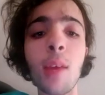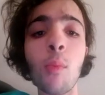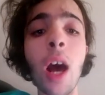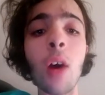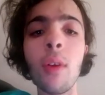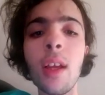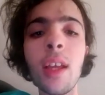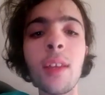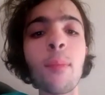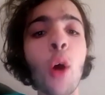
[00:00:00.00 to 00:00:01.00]
Wow,
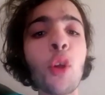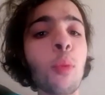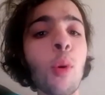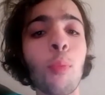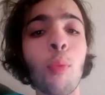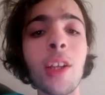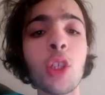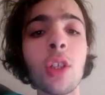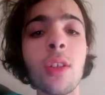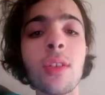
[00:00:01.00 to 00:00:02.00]
there's been multiple
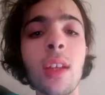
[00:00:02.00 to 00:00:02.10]
breaches,